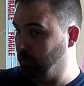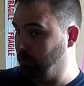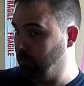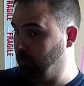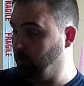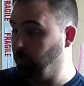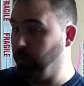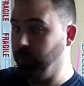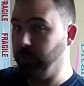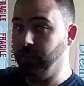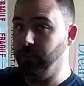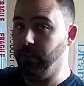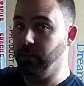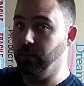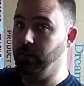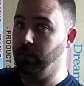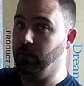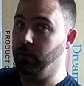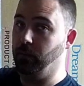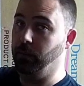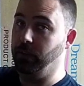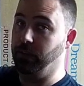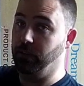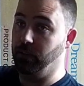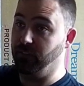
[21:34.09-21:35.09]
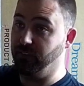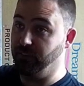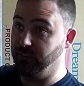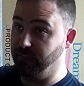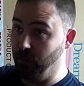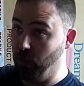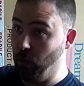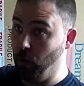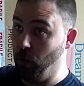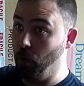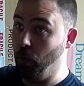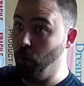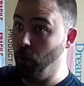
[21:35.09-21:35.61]
with a
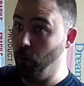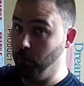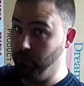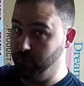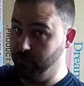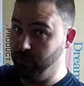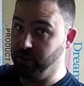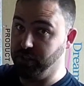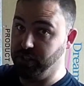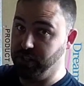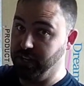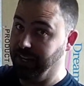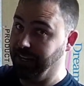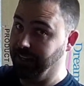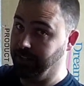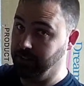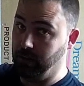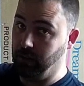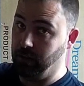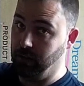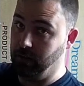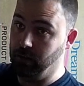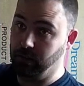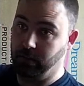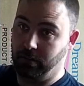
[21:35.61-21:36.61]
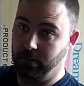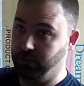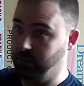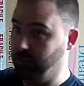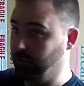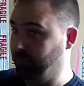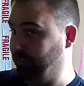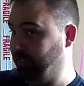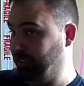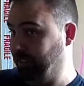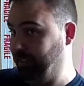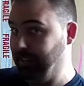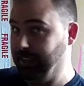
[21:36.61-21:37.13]
full project car, because
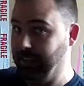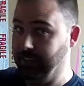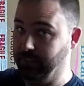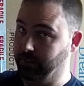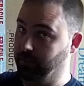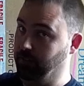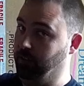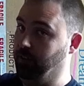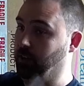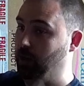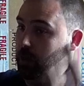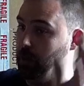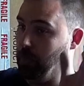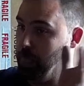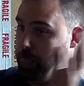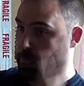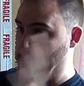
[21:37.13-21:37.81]
obviously that's going to go